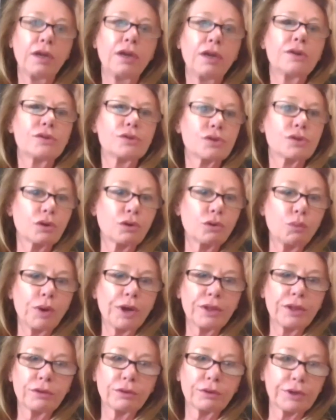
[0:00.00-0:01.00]
So
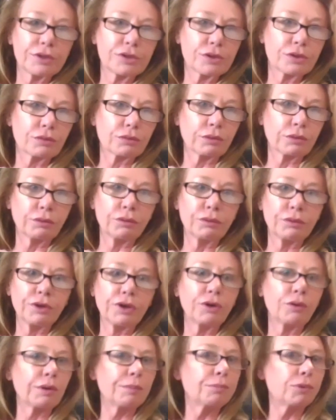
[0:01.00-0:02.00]
whether it's through, you
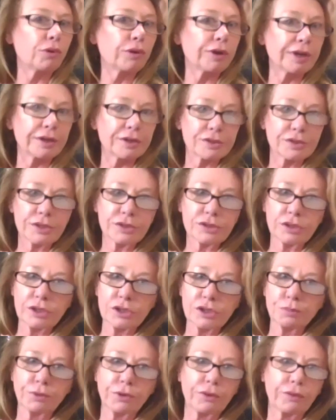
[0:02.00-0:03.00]
know, employee
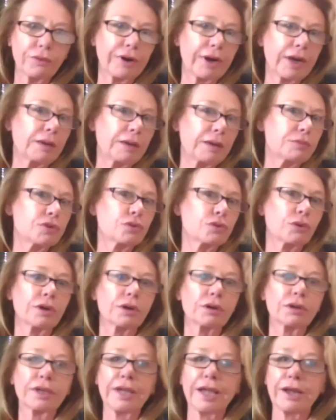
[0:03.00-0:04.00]
assistance programs
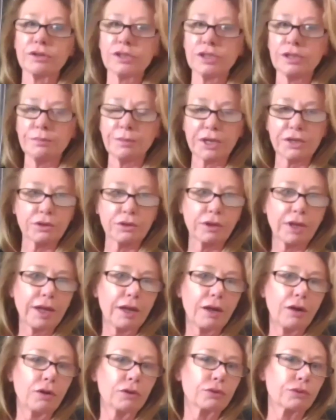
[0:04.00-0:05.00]
or county mental
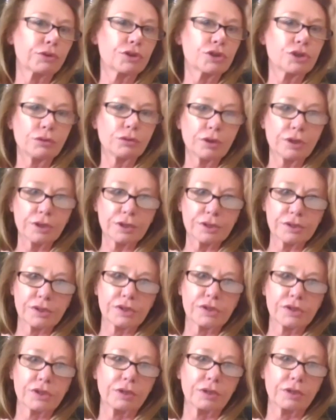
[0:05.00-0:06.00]
health or student
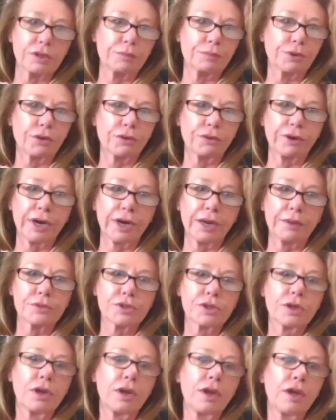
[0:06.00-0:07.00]
assistance
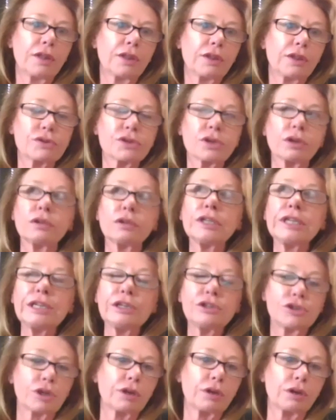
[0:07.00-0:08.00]
programs, there's a
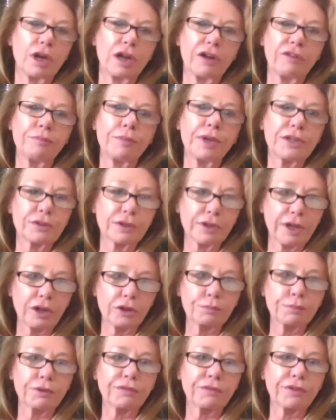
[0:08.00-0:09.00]
legion of mental health
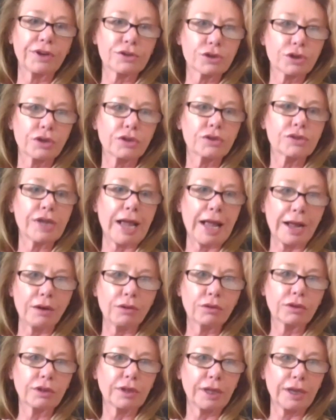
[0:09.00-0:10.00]
professionals
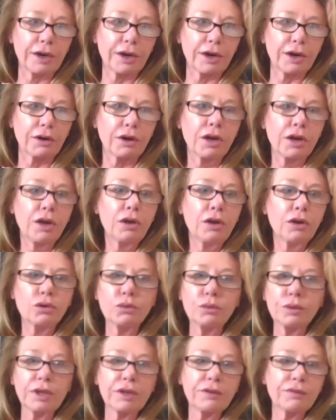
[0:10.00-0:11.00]
out there
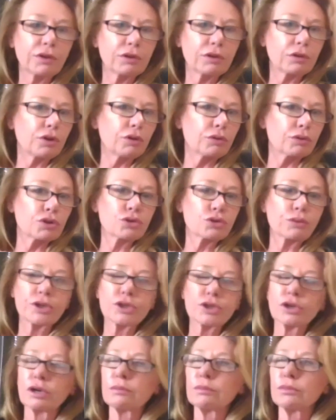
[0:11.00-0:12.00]
who even, you know,
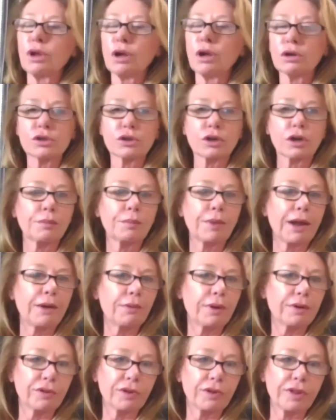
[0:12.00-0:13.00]
short-term, long-term,
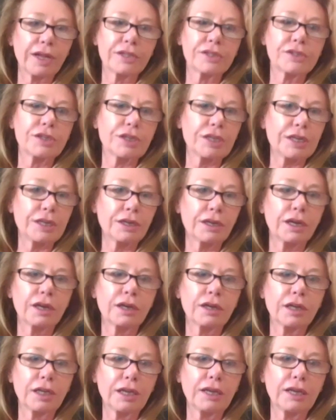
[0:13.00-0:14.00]
however that's needed,
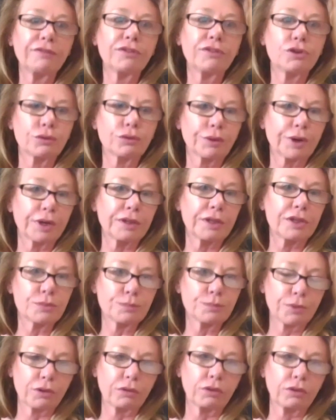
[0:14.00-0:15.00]
if during this
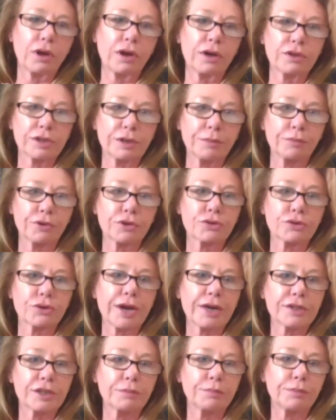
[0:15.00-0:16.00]
prolonged and
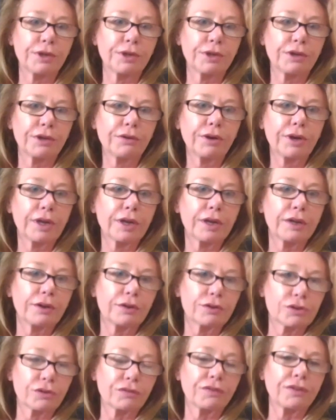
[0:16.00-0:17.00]
protracted period,
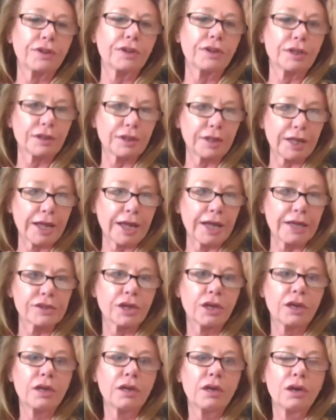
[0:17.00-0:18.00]
there's a feeling that
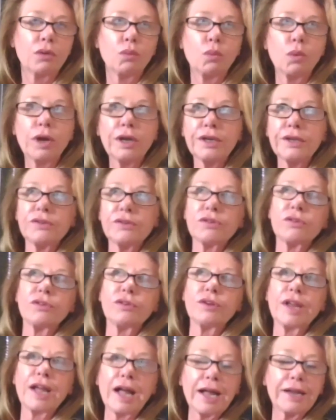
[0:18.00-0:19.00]
one is
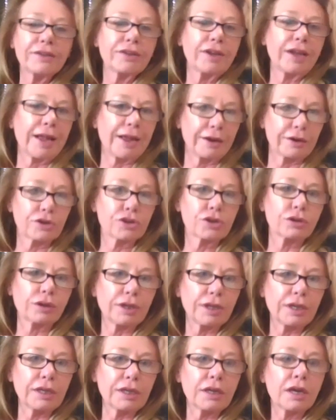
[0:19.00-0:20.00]
not
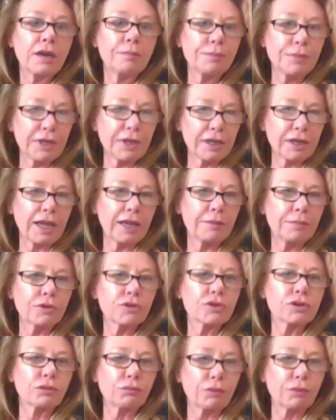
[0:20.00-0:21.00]
actually being able
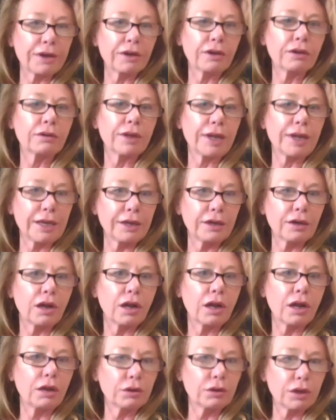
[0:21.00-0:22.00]
to regulate
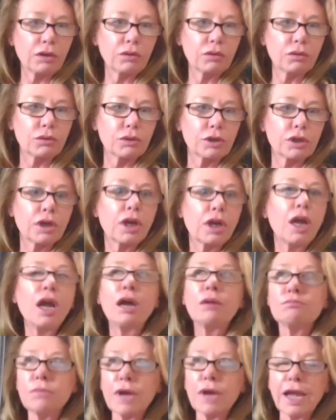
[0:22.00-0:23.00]
alone,
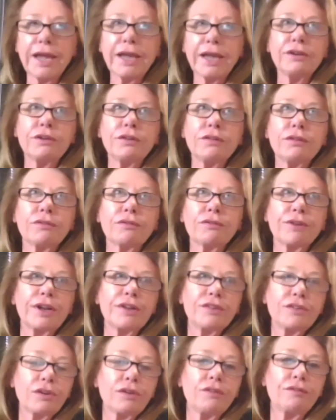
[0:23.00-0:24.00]
and
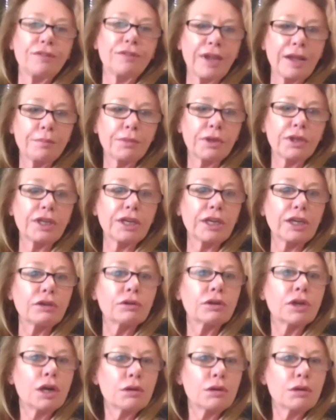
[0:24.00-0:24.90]
friends and family